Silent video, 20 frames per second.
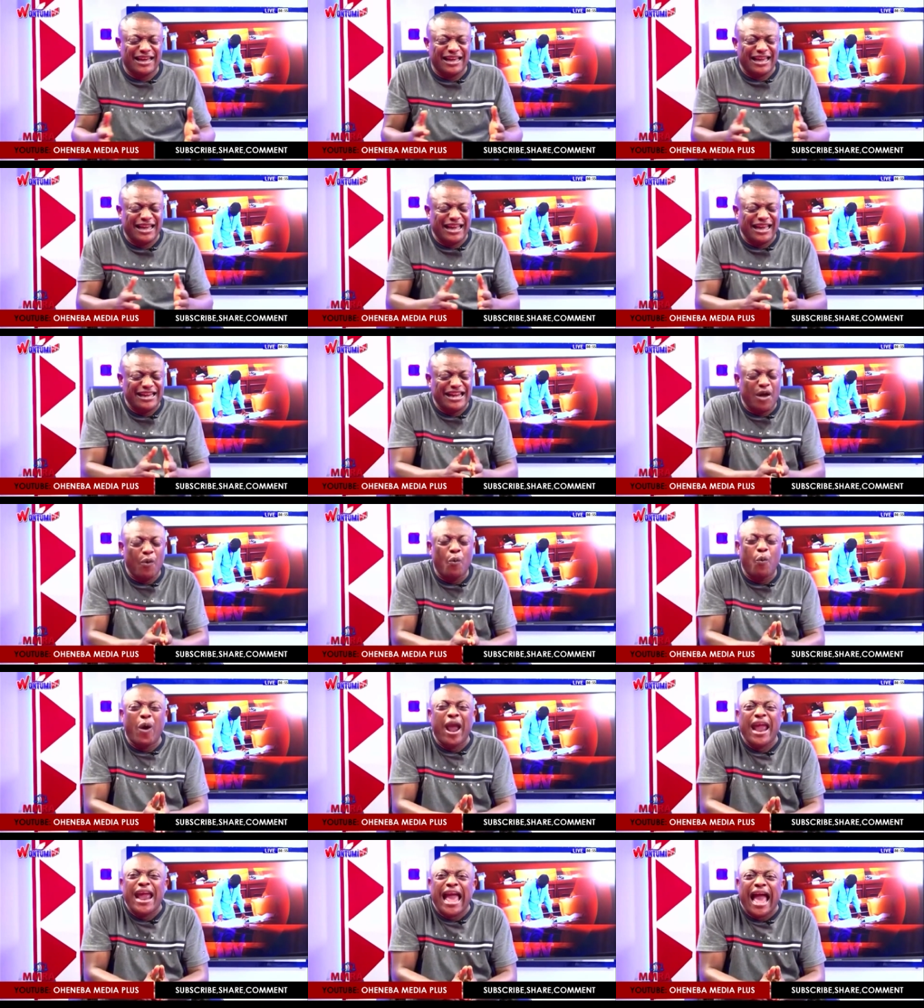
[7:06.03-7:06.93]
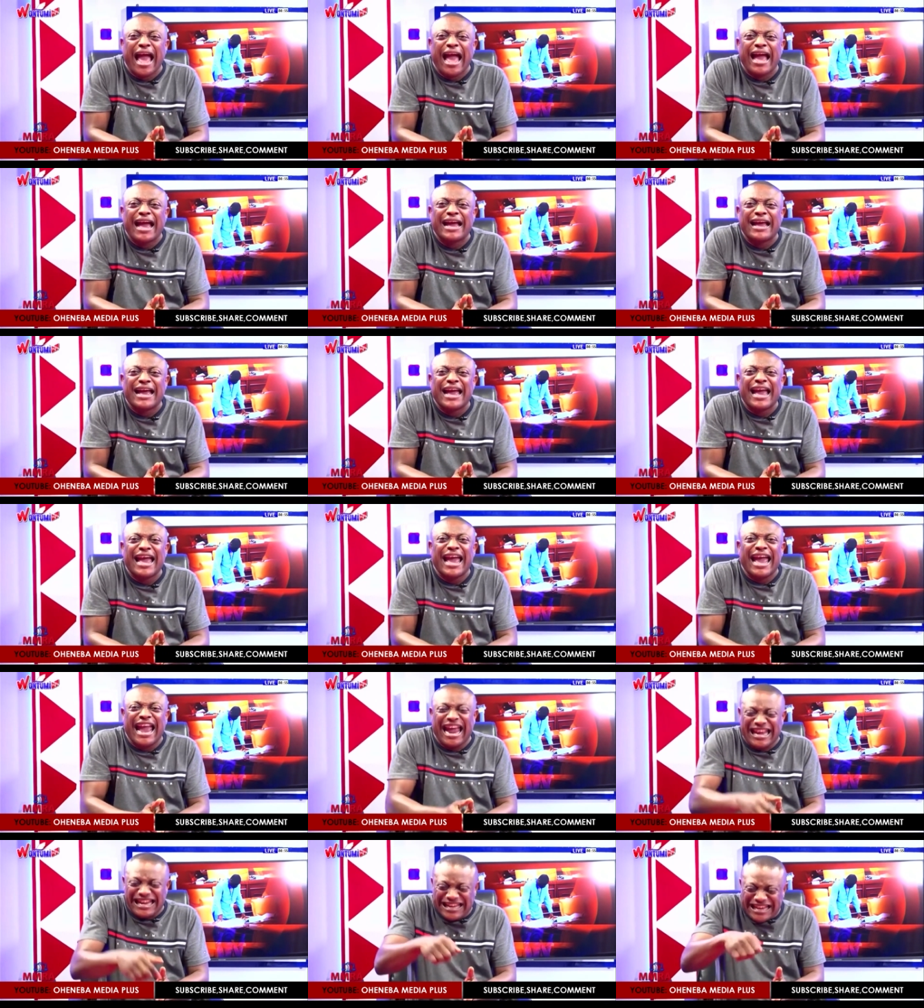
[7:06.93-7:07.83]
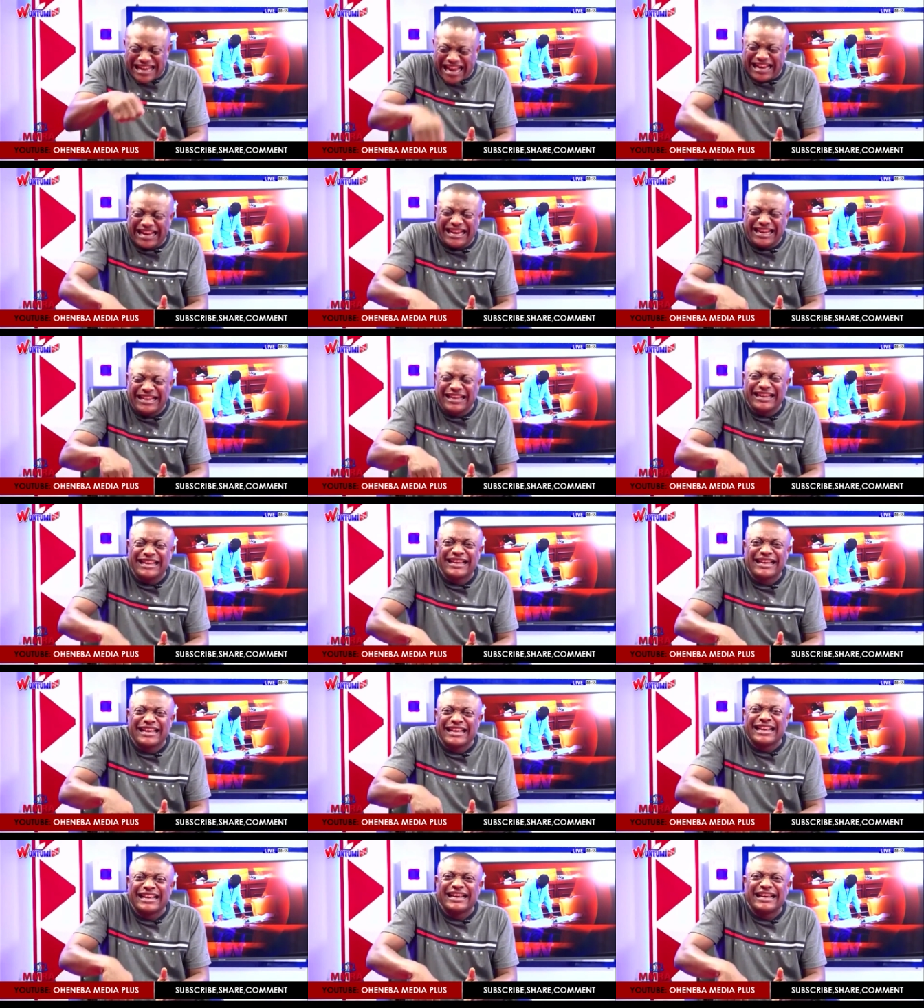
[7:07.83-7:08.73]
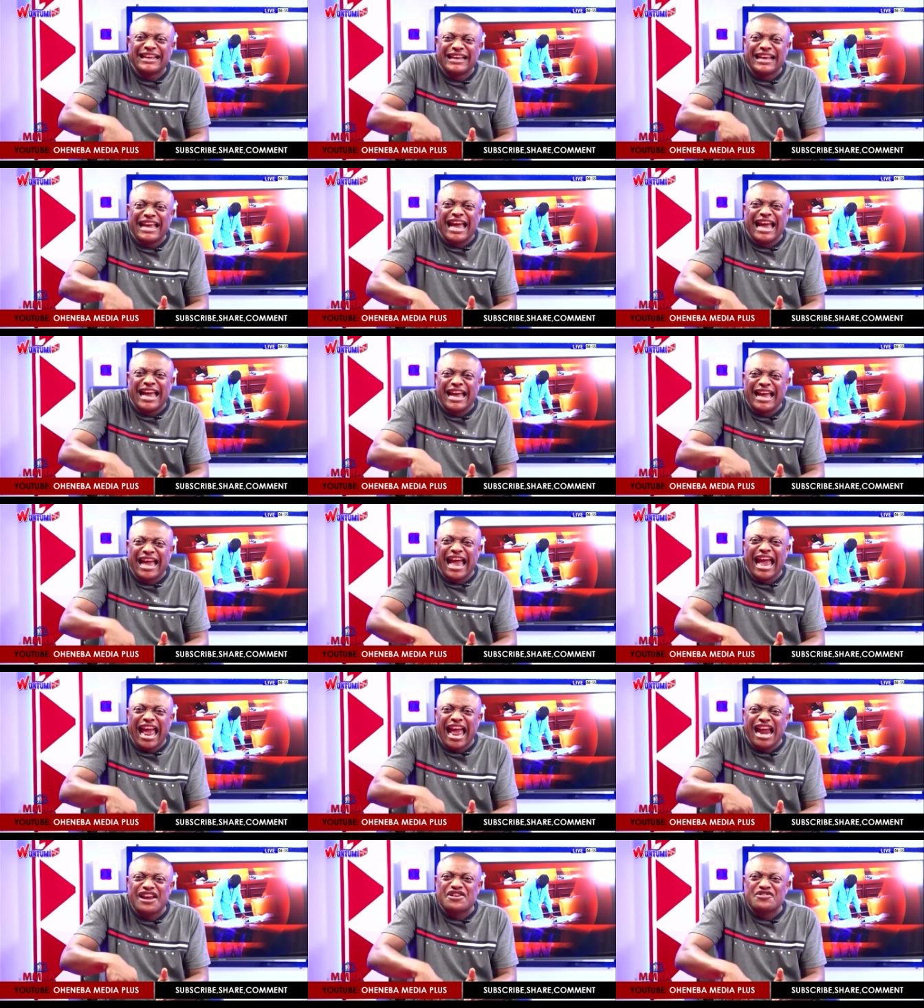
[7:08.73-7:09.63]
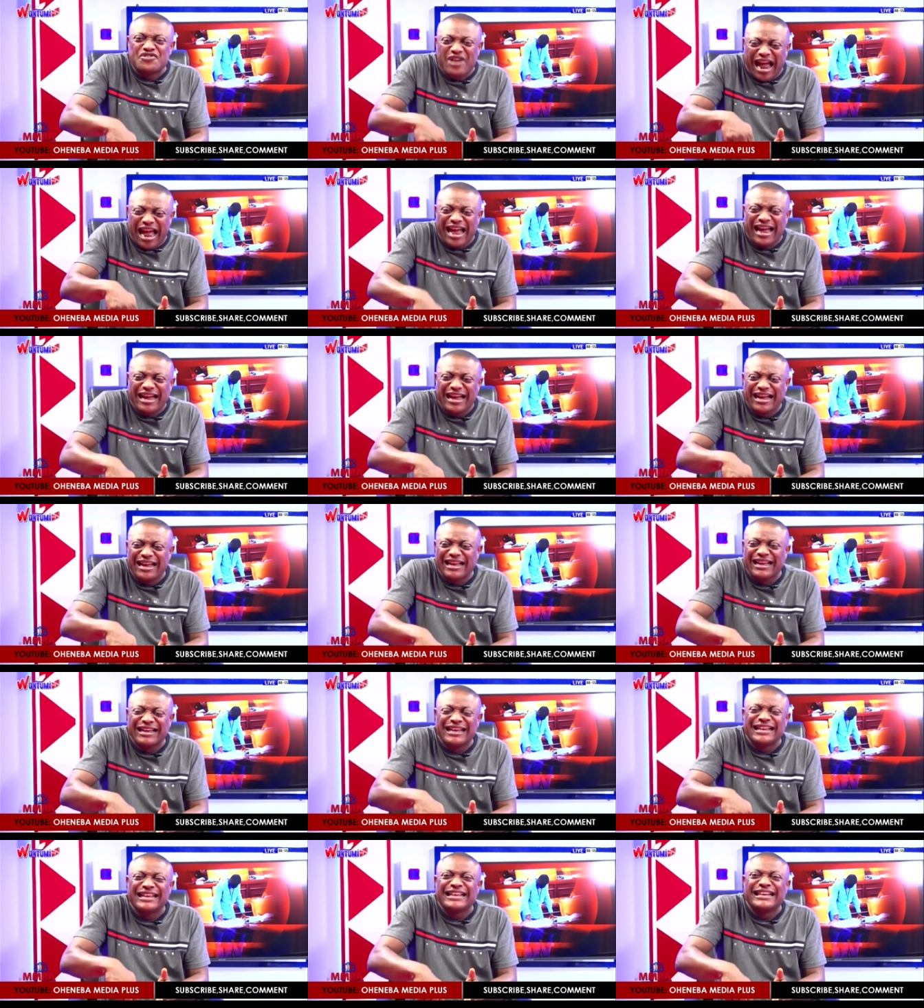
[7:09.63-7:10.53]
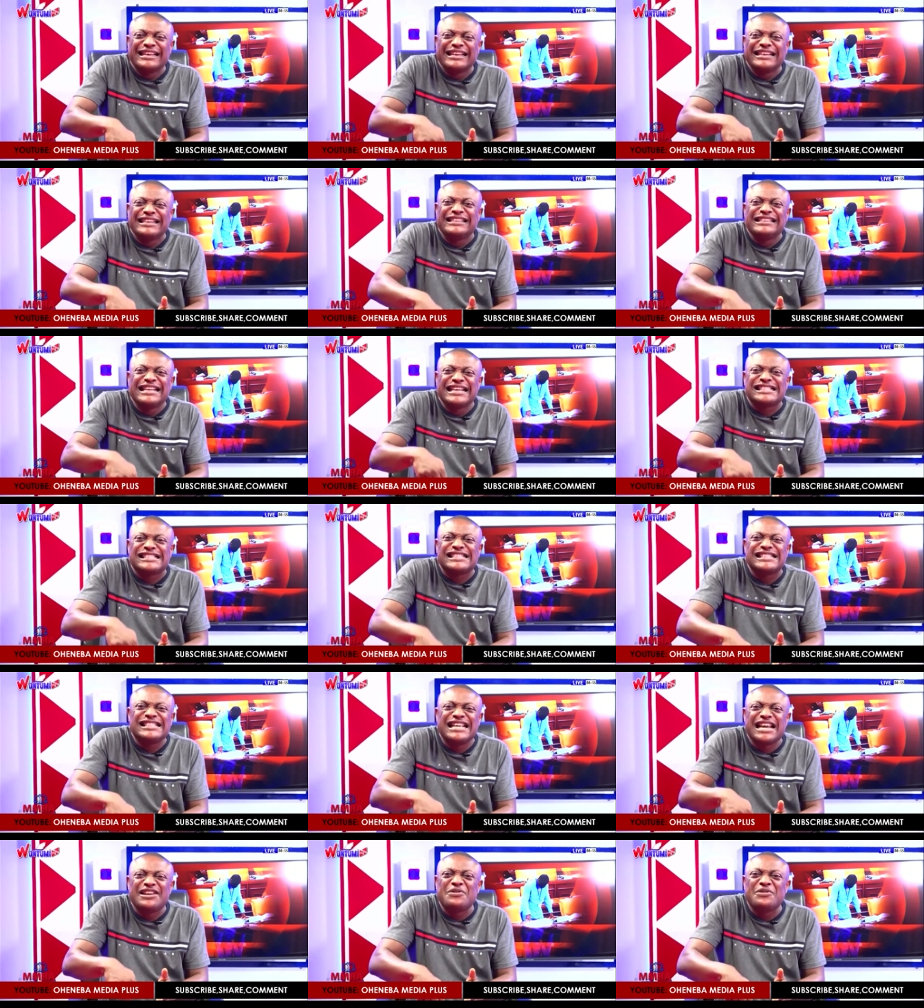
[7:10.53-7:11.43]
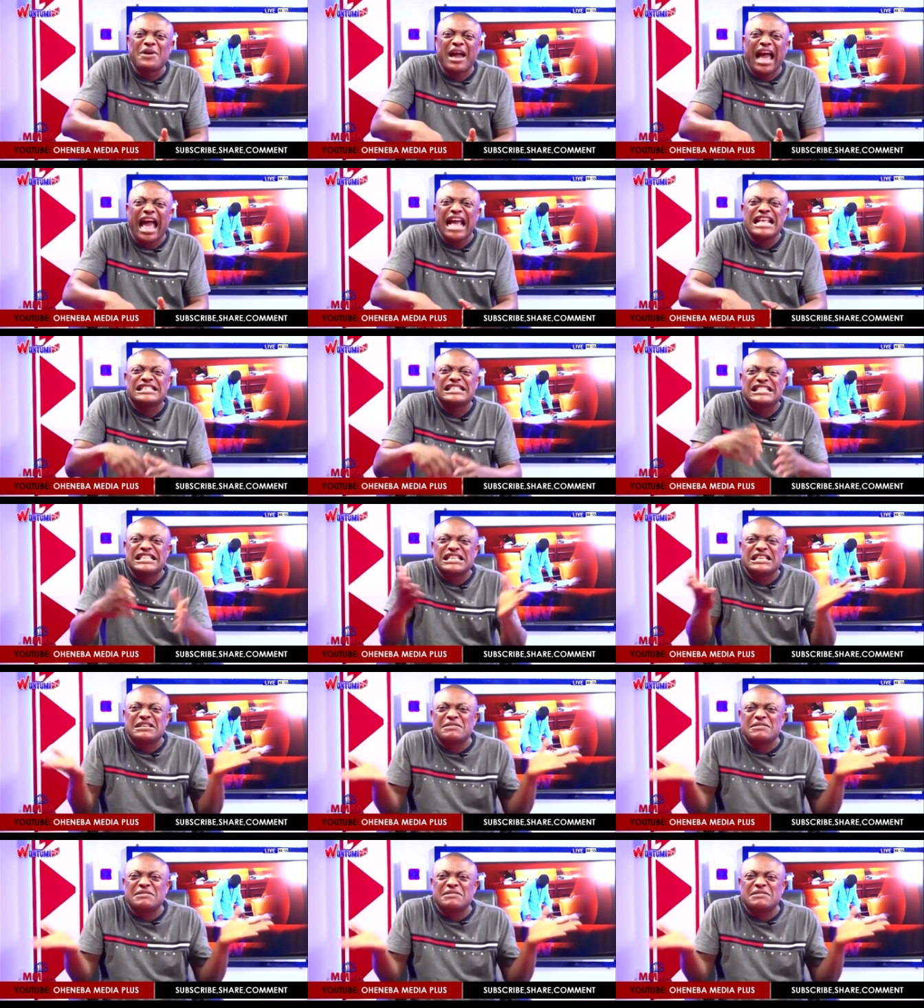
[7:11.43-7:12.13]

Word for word: in a way, and then, and then, yes, you know, and see.